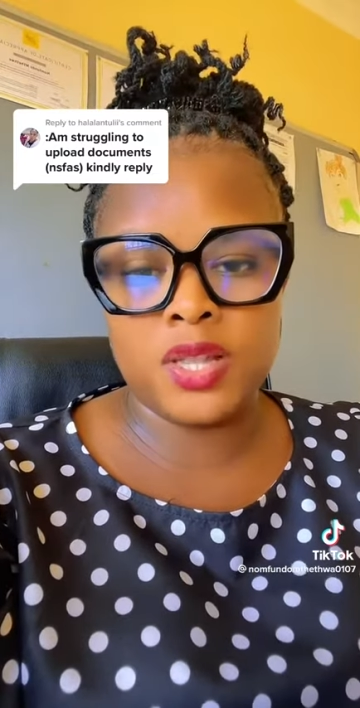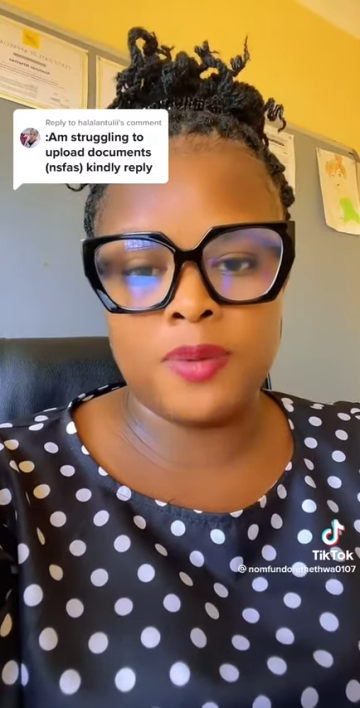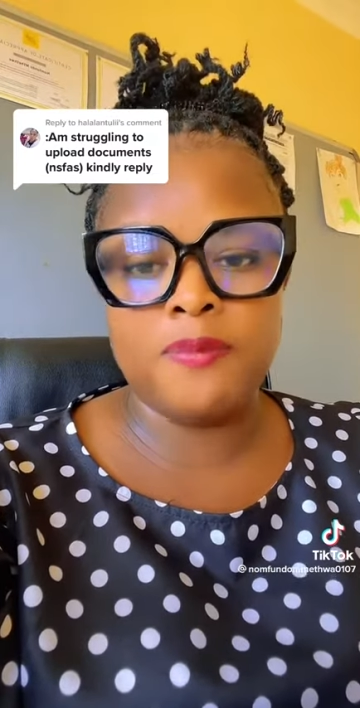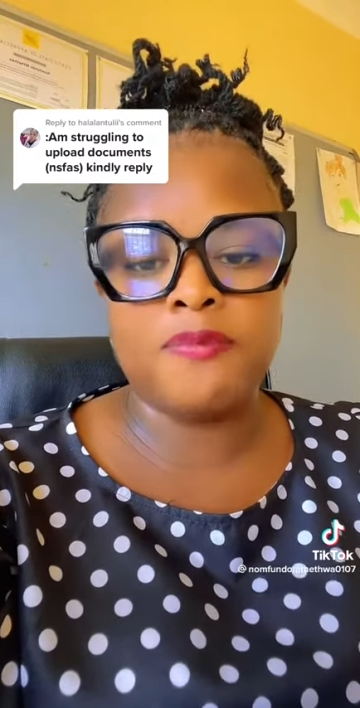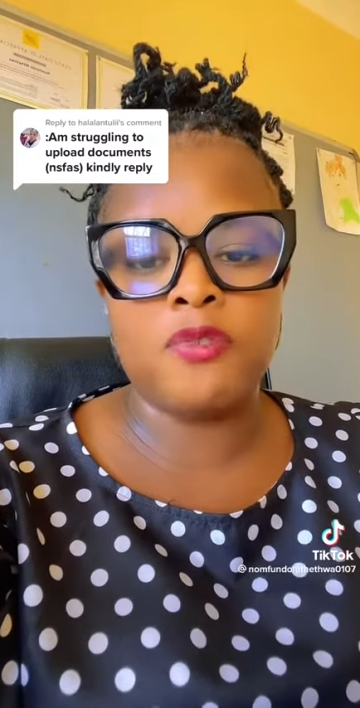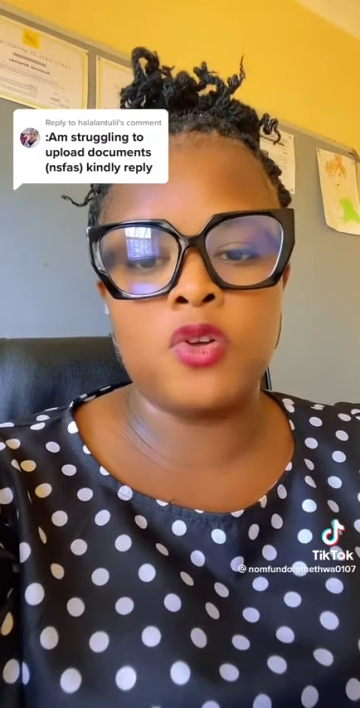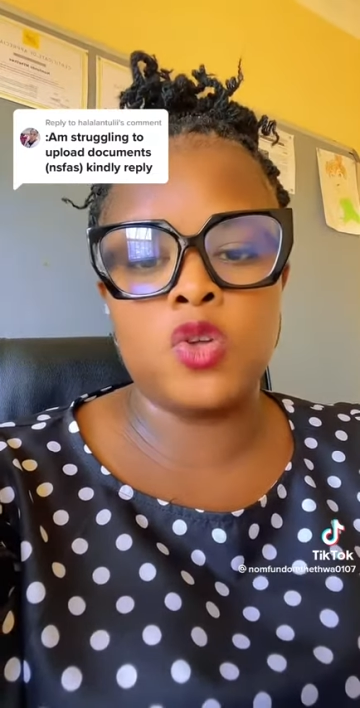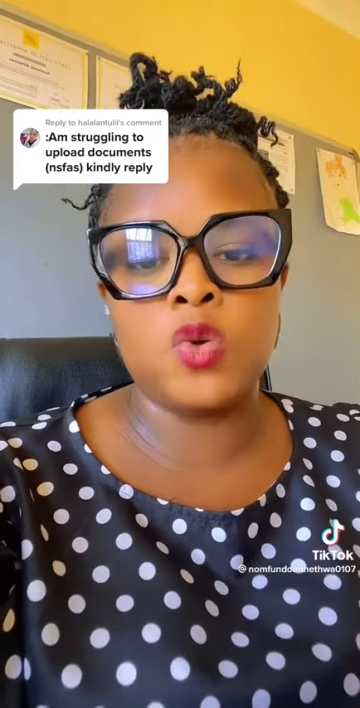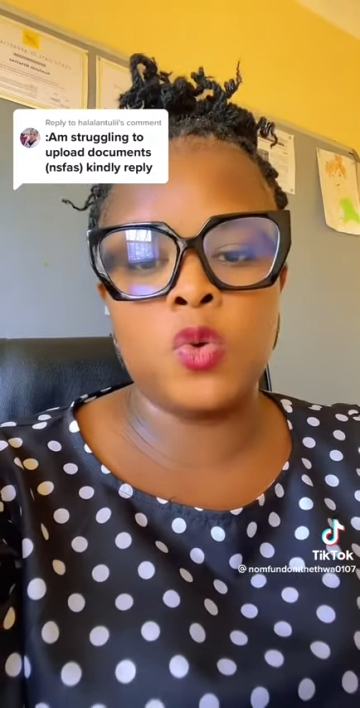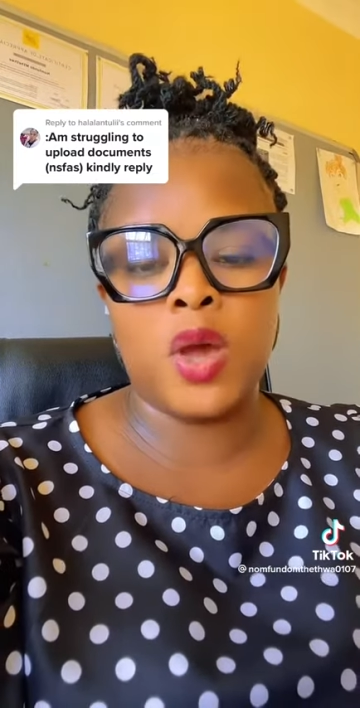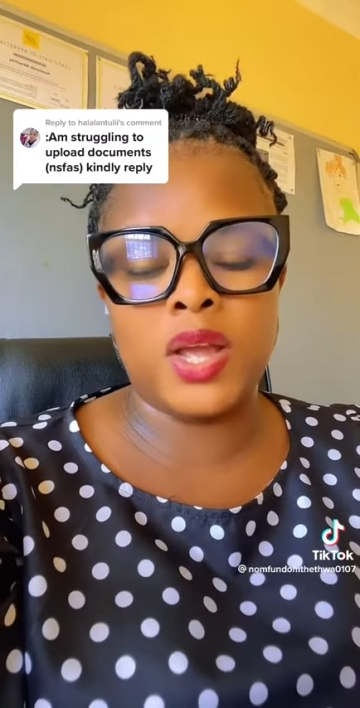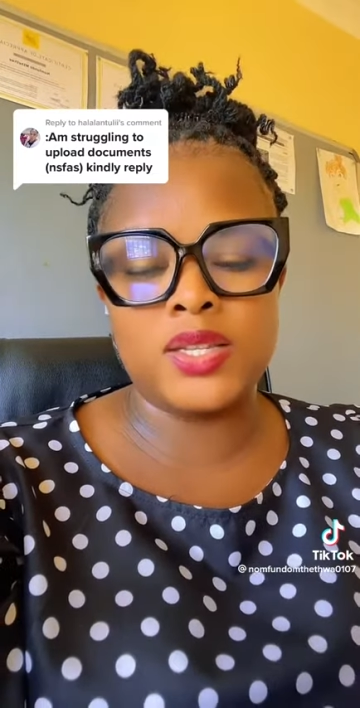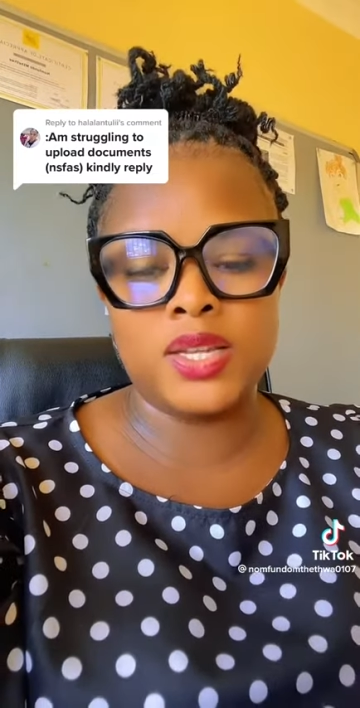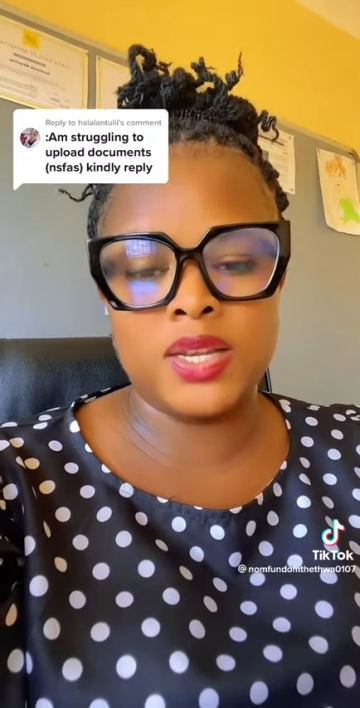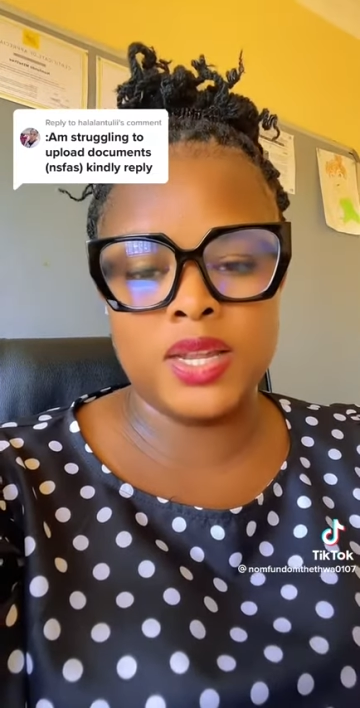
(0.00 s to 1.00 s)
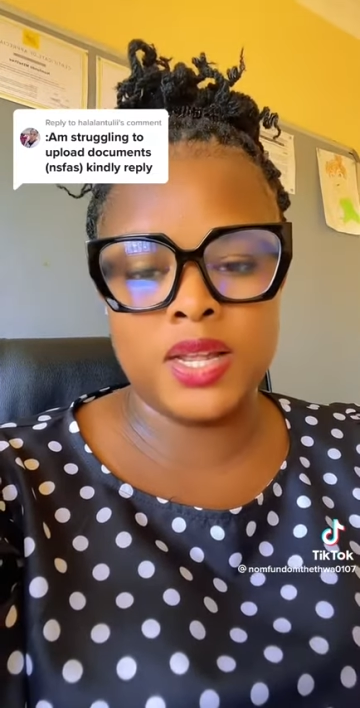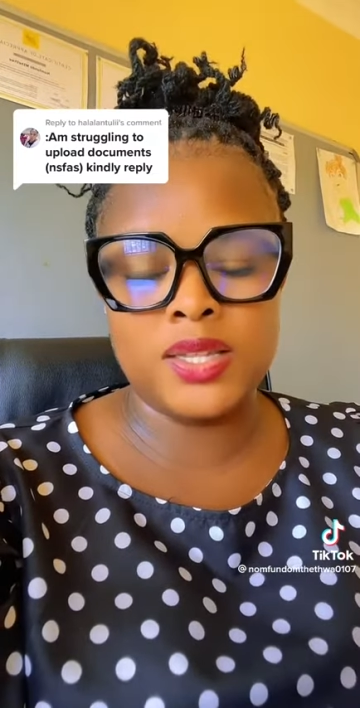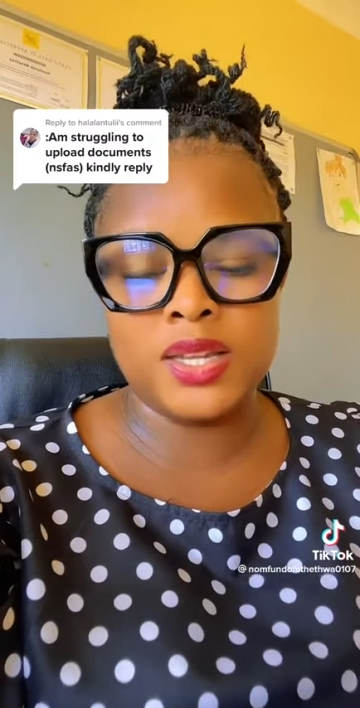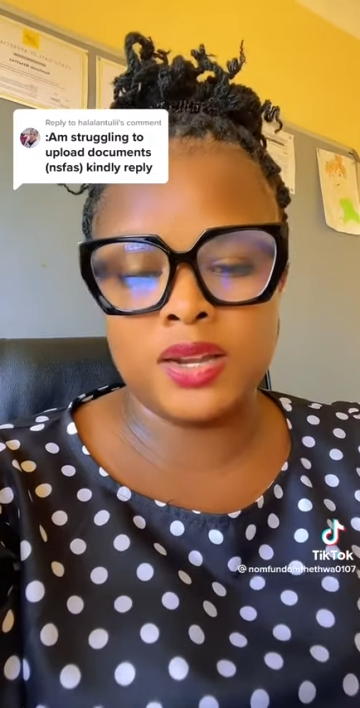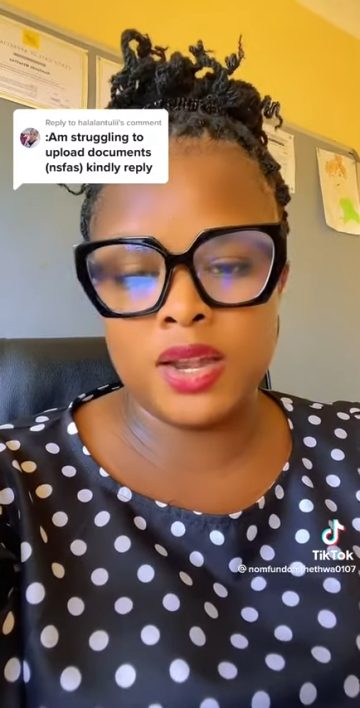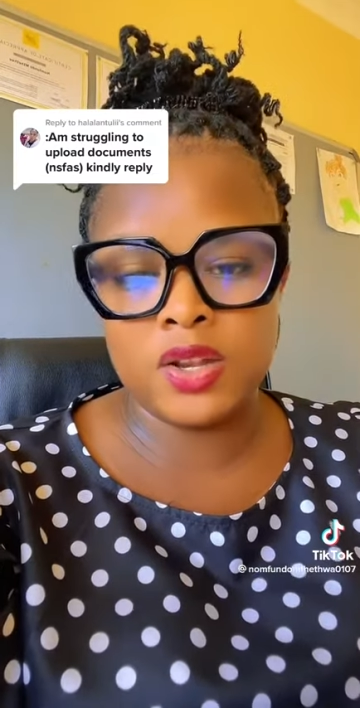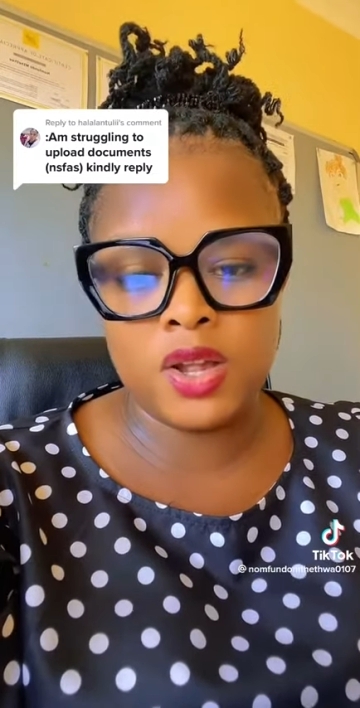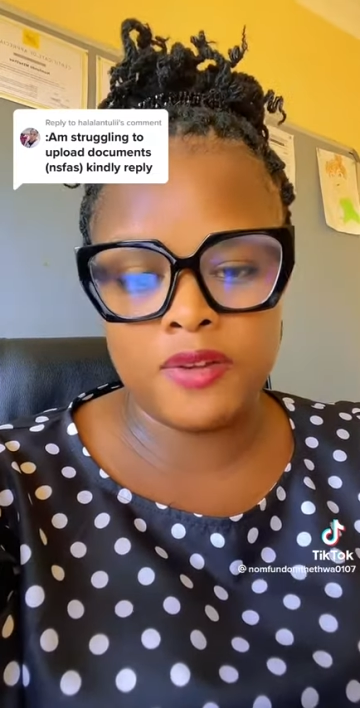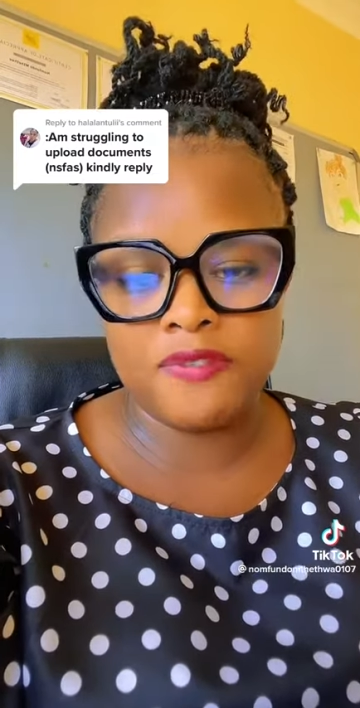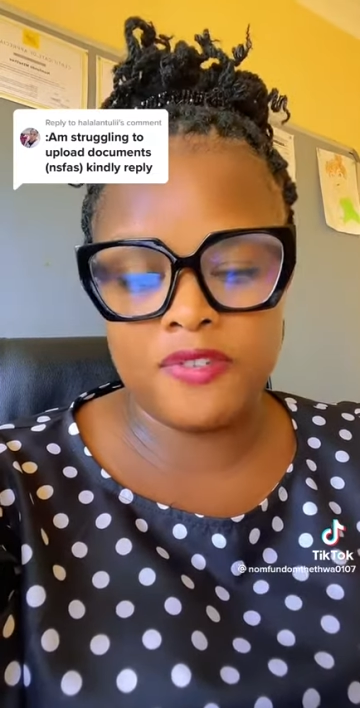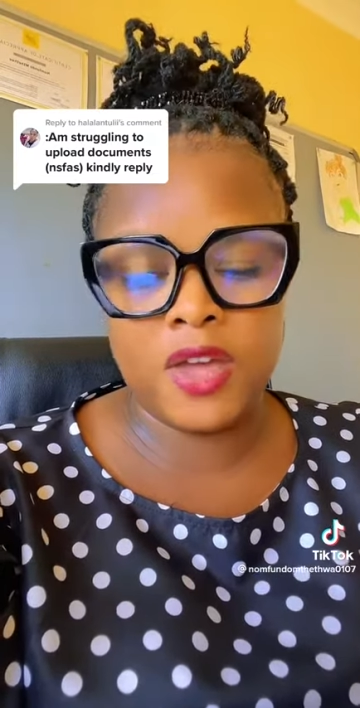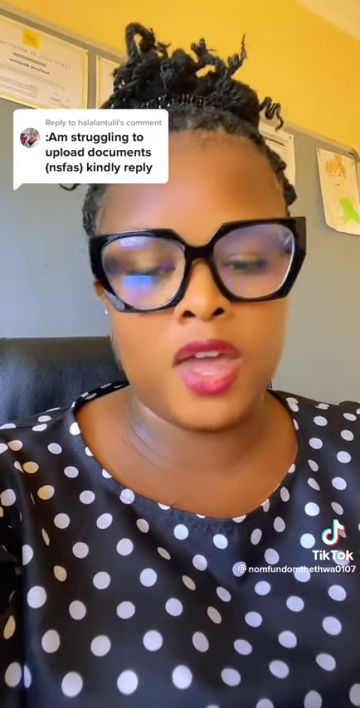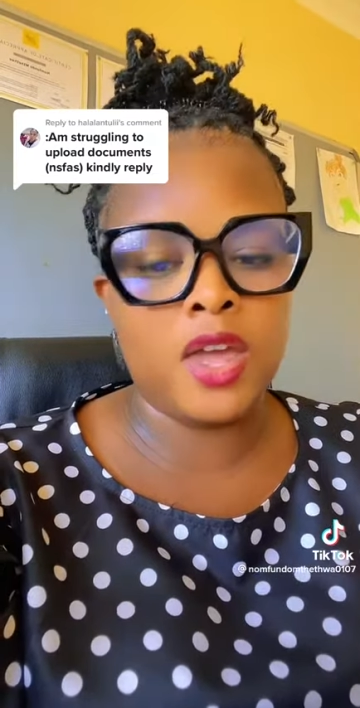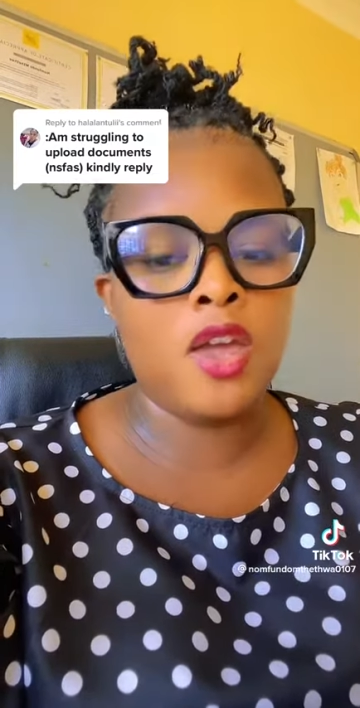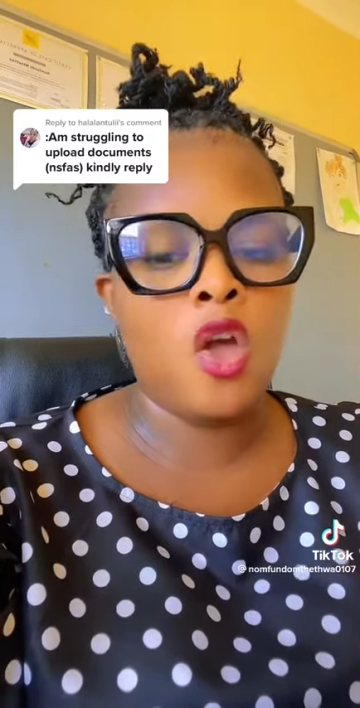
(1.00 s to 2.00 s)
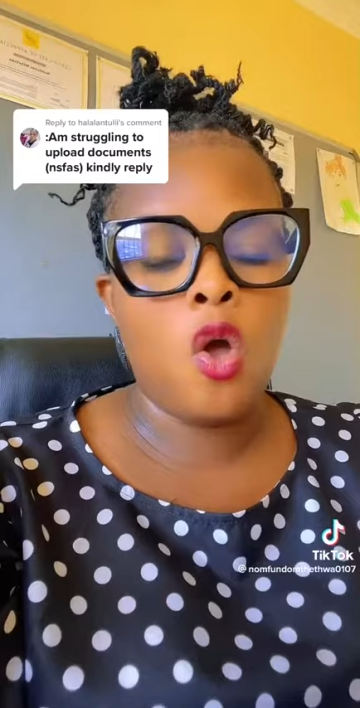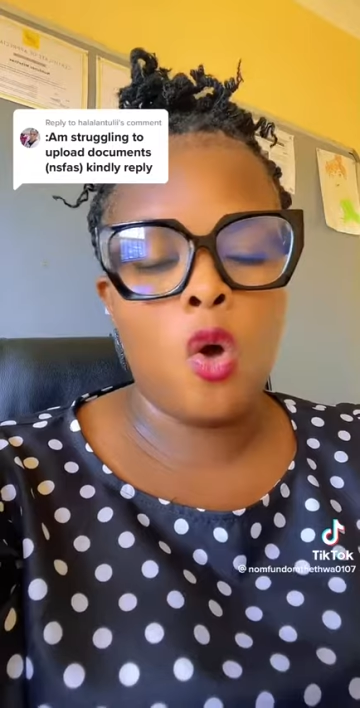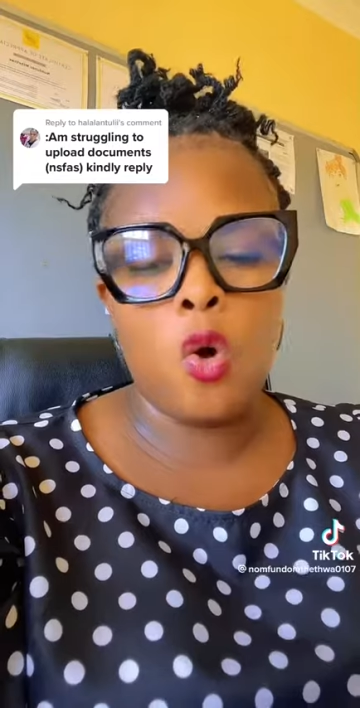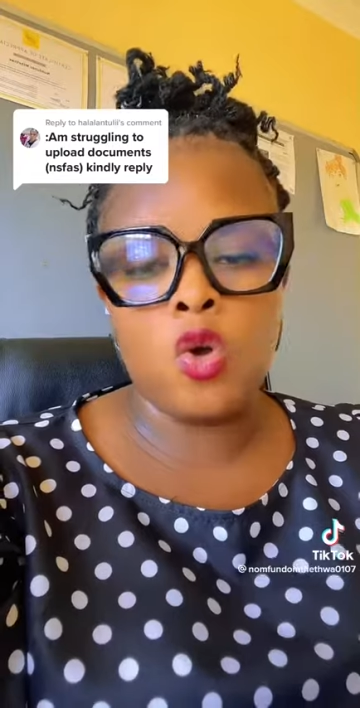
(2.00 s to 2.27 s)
them for you at an internet cafe,